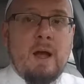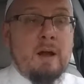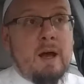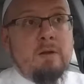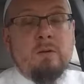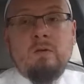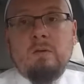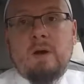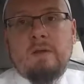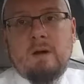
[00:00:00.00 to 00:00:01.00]
And I do
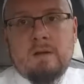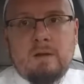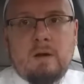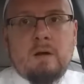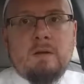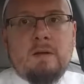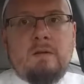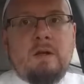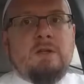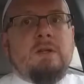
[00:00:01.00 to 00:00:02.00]
too. I think online
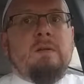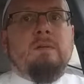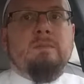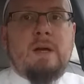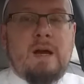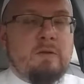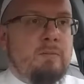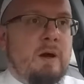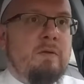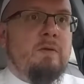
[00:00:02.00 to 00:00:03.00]
teaching has a
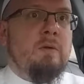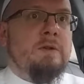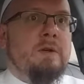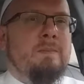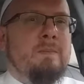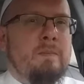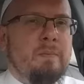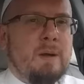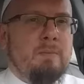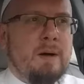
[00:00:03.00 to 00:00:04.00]
bright future.
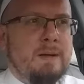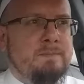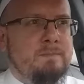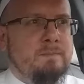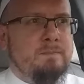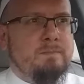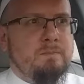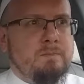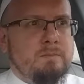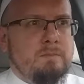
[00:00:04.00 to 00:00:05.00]
But
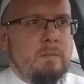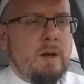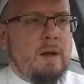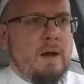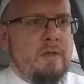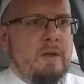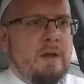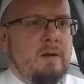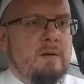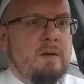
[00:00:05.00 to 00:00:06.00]
I
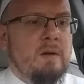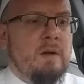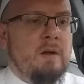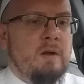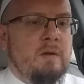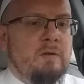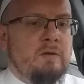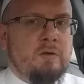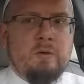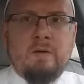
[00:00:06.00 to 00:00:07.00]
think
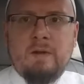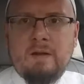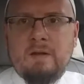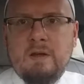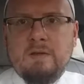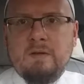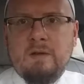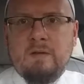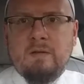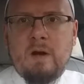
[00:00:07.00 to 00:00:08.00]
students and teachers
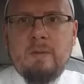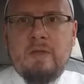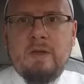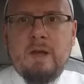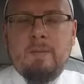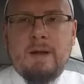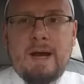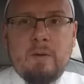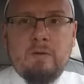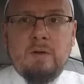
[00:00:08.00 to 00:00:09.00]
need to stop and think about
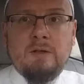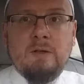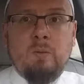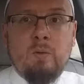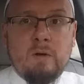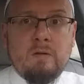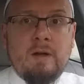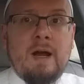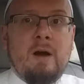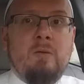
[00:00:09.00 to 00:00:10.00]
how this actually works
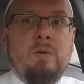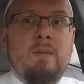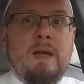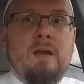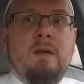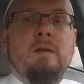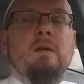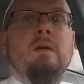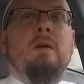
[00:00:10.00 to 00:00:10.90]
and how can we make it